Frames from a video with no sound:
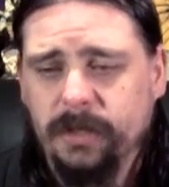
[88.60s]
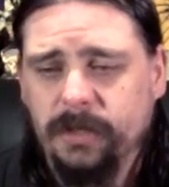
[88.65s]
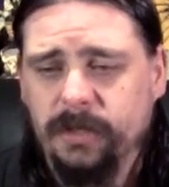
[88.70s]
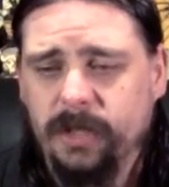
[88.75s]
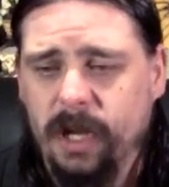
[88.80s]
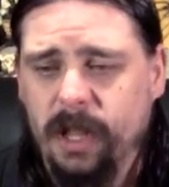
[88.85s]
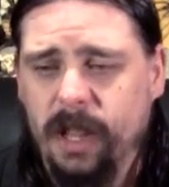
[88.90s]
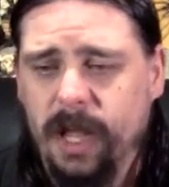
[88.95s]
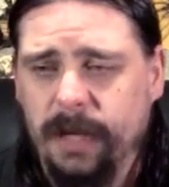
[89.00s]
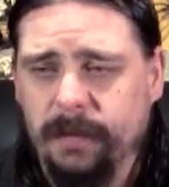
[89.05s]

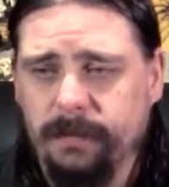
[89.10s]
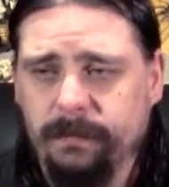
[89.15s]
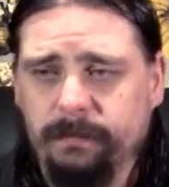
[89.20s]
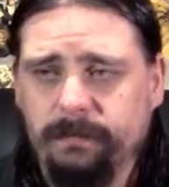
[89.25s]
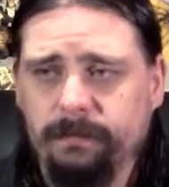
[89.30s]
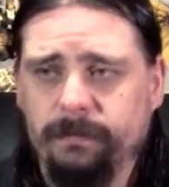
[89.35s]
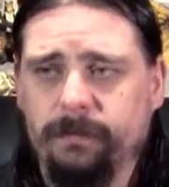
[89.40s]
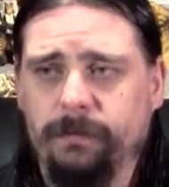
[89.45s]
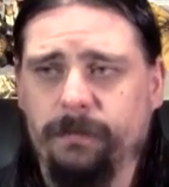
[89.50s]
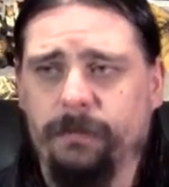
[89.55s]
So like,
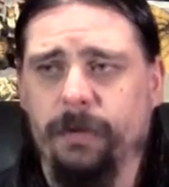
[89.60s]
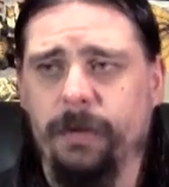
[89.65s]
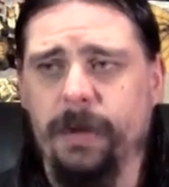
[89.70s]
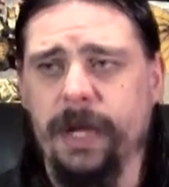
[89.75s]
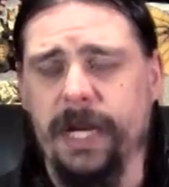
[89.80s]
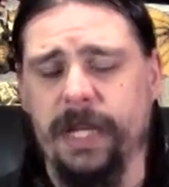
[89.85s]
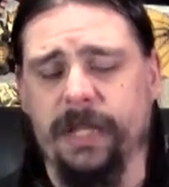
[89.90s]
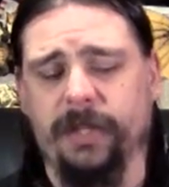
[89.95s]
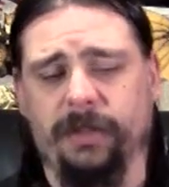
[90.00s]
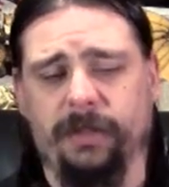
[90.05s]
for
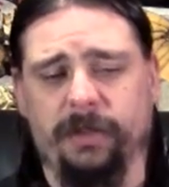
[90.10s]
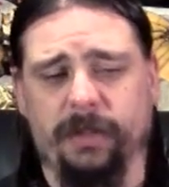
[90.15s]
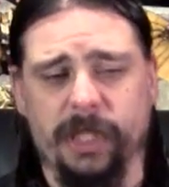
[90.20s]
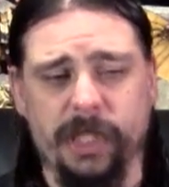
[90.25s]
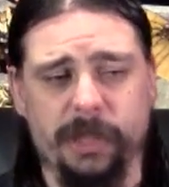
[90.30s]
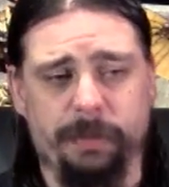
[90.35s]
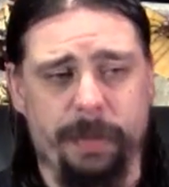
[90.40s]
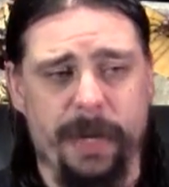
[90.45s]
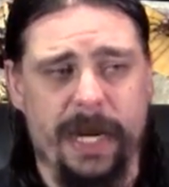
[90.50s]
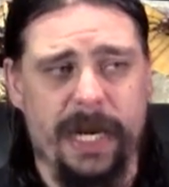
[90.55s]
me,
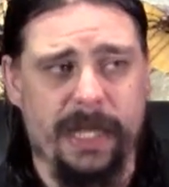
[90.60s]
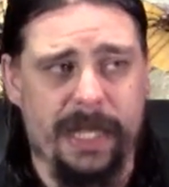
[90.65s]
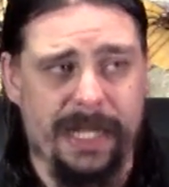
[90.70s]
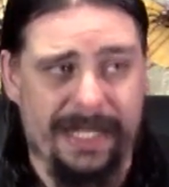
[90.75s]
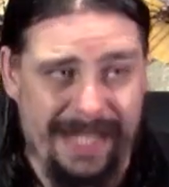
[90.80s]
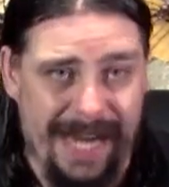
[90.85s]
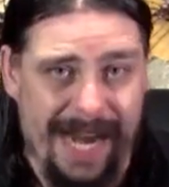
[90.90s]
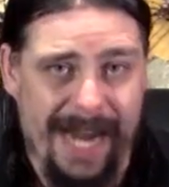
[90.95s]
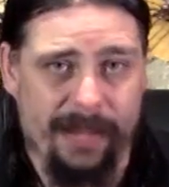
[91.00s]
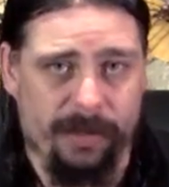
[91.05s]
this being the
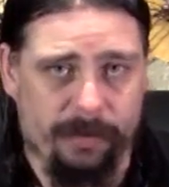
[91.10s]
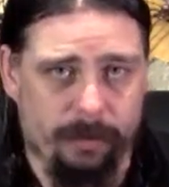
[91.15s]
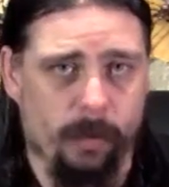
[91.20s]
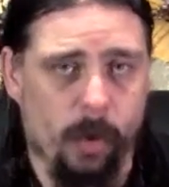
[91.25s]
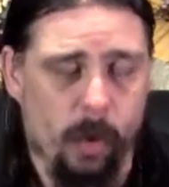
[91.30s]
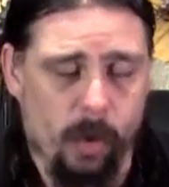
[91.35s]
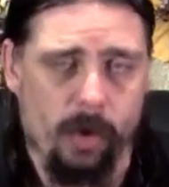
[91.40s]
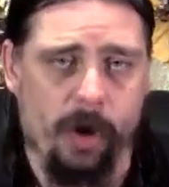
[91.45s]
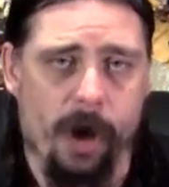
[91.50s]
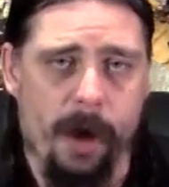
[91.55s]
10th
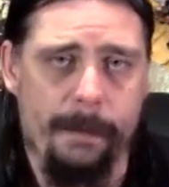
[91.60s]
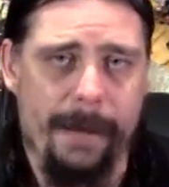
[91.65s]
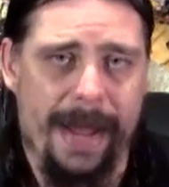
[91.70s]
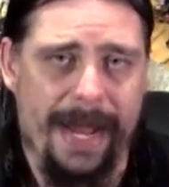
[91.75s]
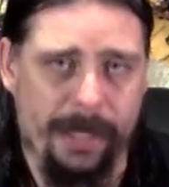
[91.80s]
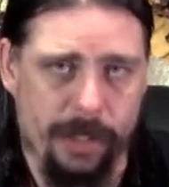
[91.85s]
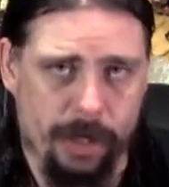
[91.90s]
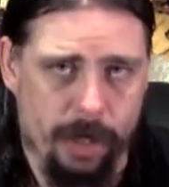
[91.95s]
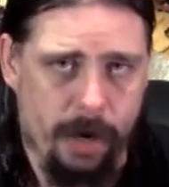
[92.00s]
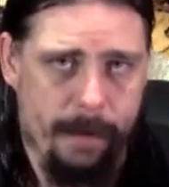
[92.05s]
Mortal
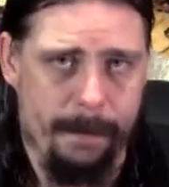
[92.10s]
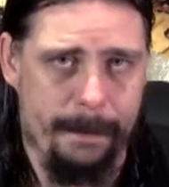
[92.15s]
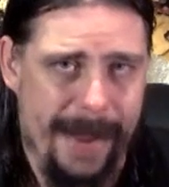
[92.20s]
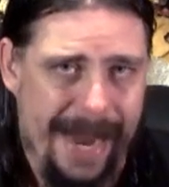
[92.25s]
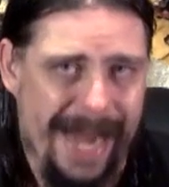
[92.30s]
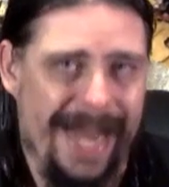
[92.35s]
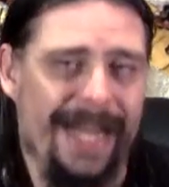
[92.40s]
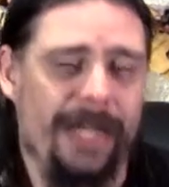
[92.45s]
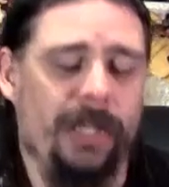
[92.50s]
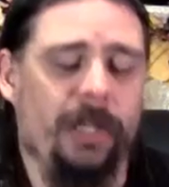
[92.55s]
Kombat, you know,
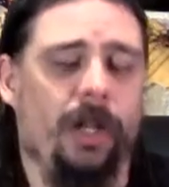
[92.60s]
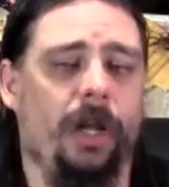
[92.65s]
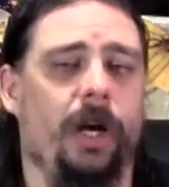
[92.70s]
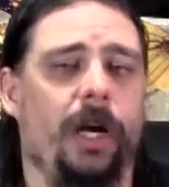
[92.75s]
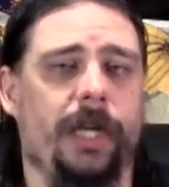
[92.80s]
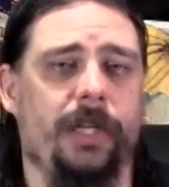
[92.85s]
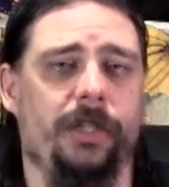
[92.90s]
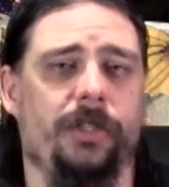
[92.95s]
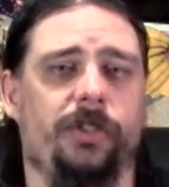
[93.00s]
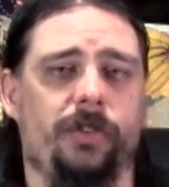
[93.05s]

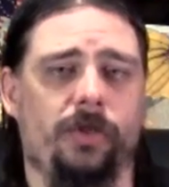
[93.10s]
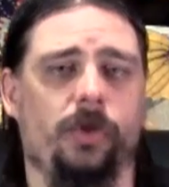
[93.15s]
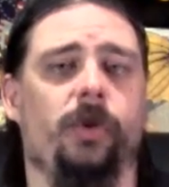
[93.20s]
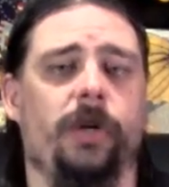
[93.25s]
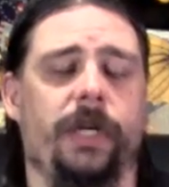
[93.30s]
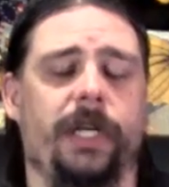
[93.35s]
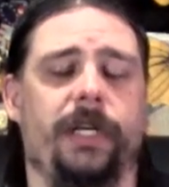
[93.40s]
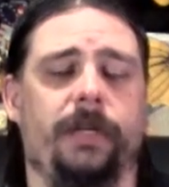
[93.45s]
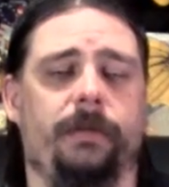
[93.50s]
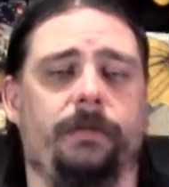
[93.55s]
mainline
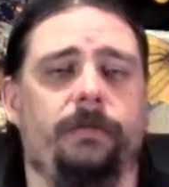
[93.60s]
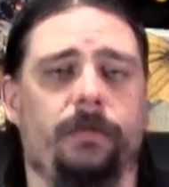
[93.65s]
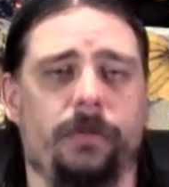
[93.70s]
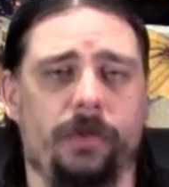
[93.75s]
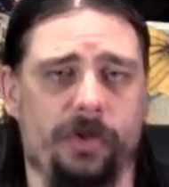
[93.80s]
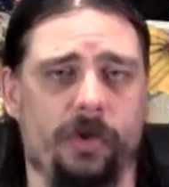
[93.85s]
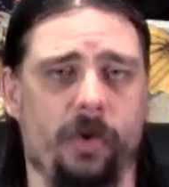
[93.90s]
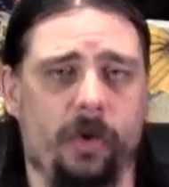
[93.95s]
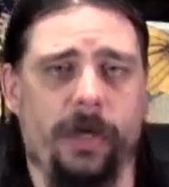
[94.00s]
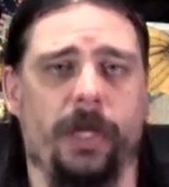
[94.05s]
story,
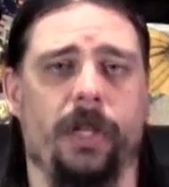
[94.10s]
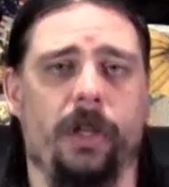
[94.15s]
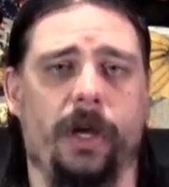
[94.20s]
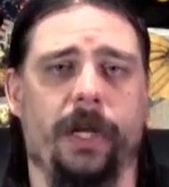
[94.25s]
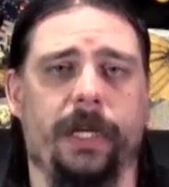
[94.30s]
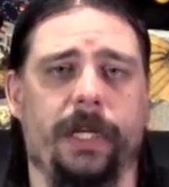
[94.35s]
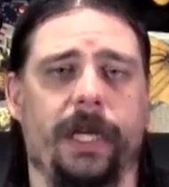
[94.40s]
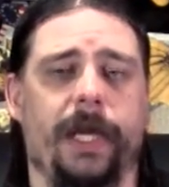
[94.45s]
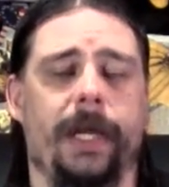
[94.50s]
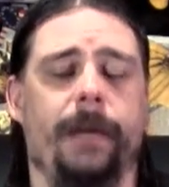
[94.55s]

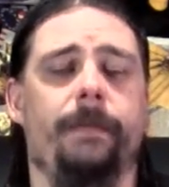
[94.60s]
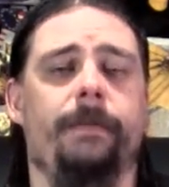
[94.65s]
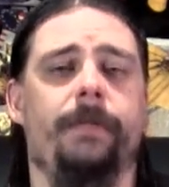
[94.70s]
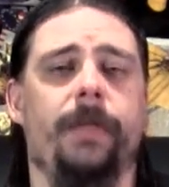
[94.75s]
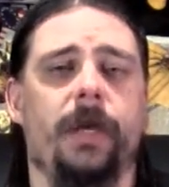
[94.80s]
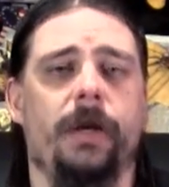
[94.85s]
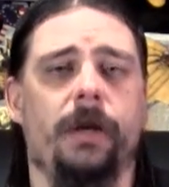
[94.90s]
storyline game,